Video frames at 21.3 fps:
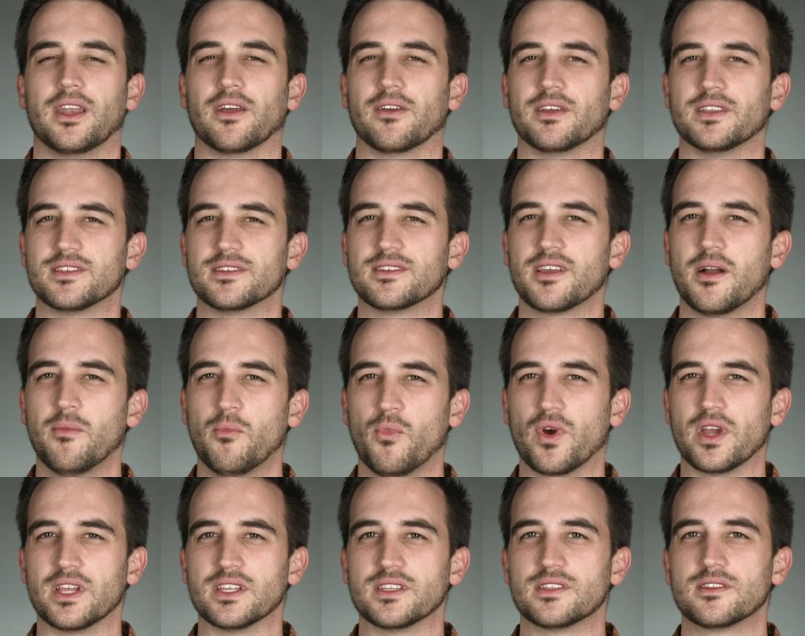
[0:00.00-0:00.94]
Now, in some
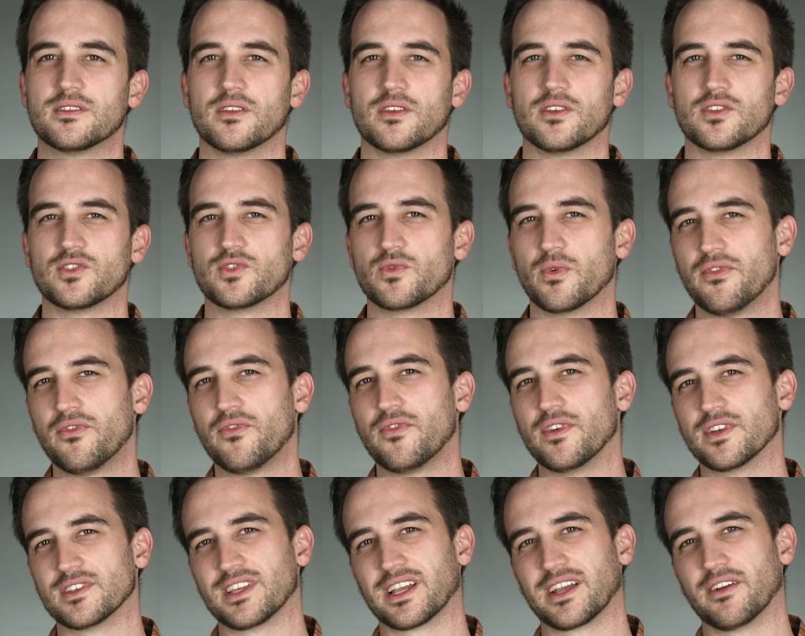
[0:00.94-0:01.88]
ways, Swift
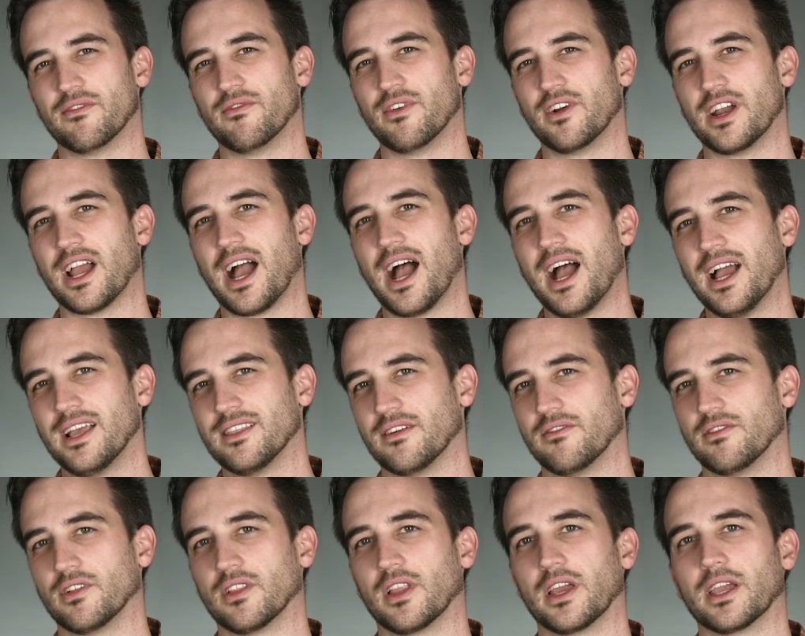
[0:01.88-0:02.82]
feels like a very
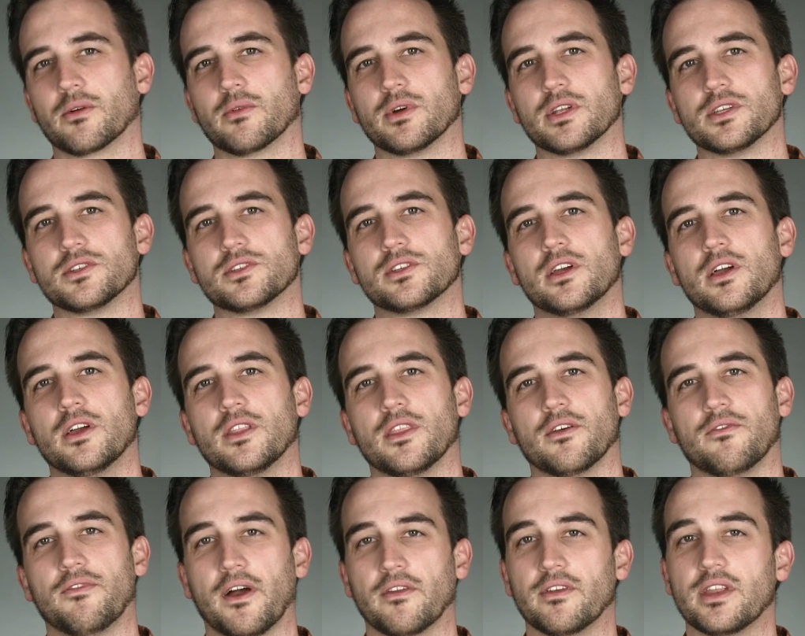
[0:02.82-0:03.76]
high-level language.
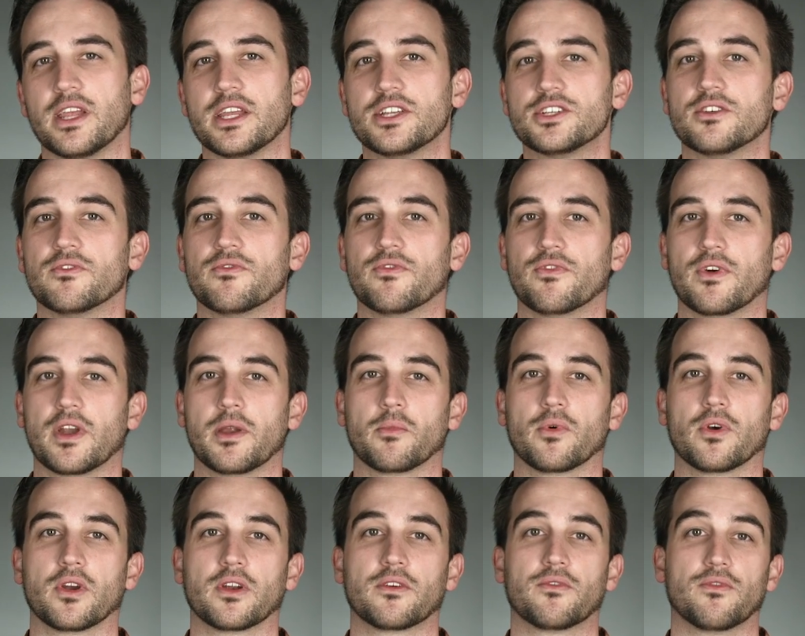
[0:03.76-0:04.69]
The foundation
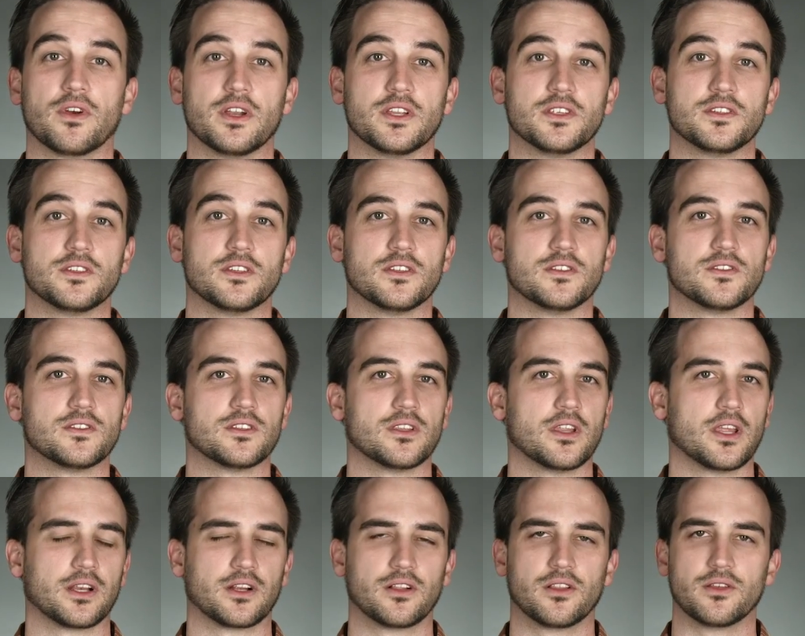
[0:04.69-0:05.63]
framework, for instance,
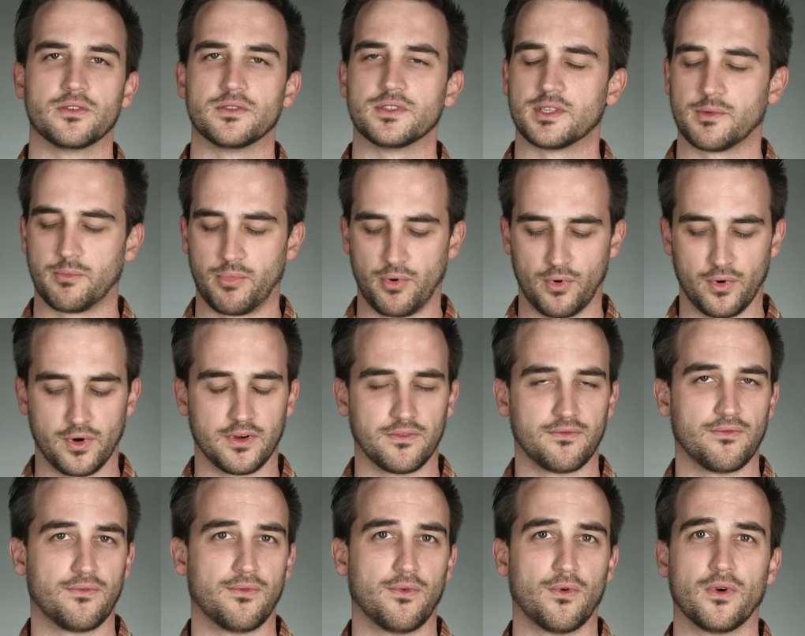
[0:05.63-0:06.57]
includes support
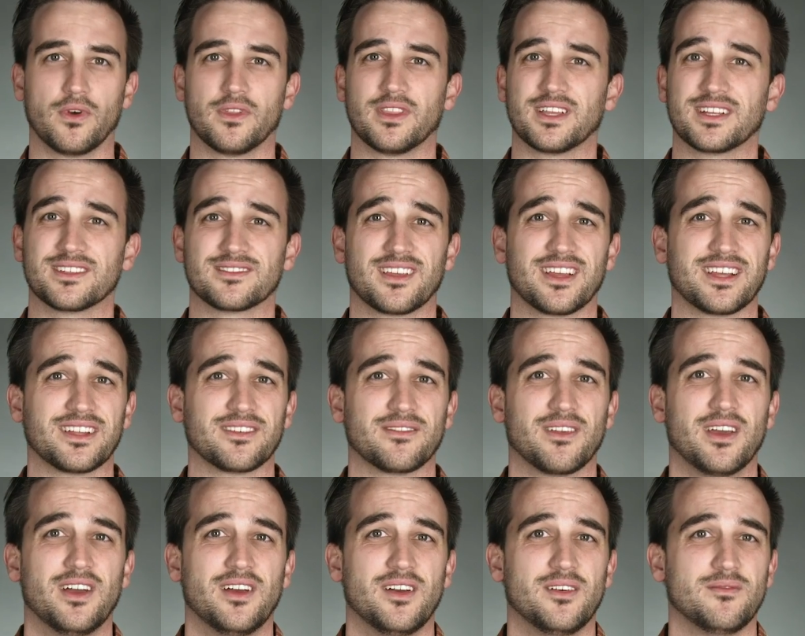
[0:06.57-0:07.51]
for things like
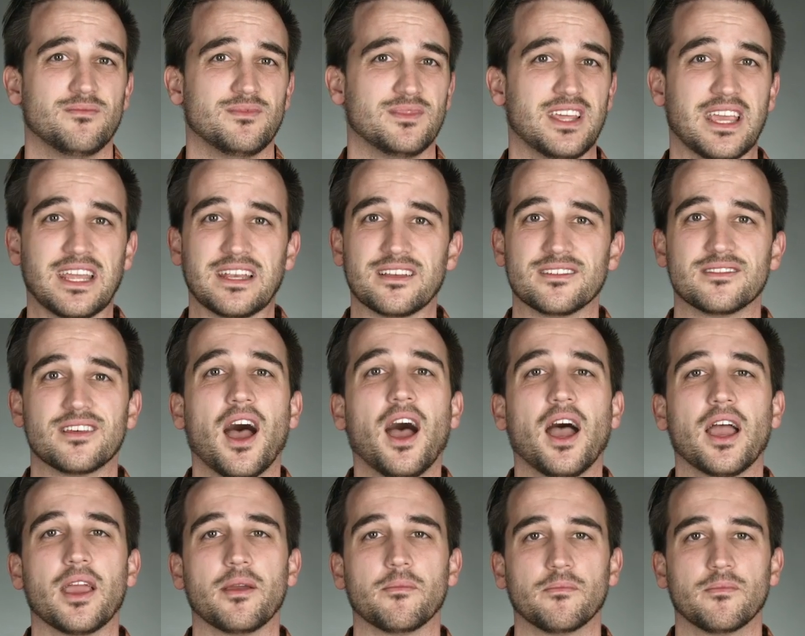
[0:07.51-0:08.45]
date and
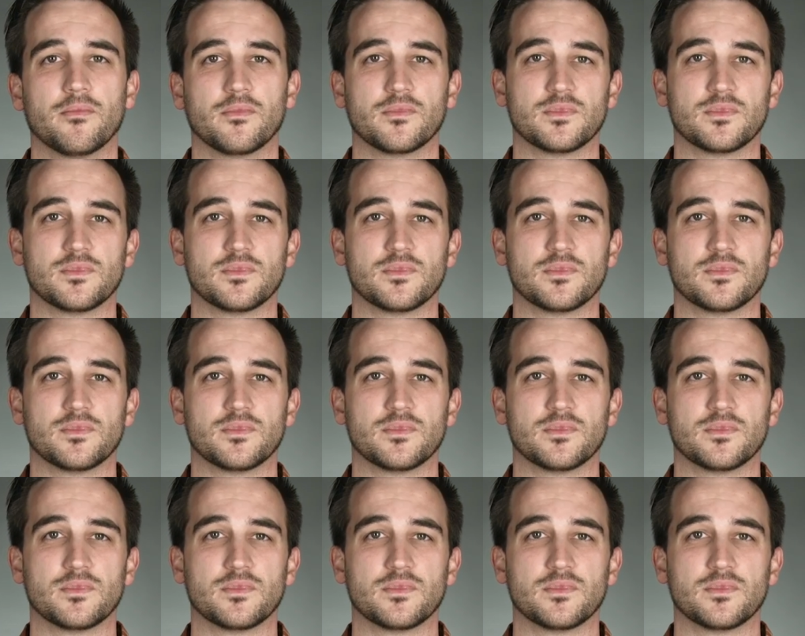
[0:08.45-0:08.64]
time,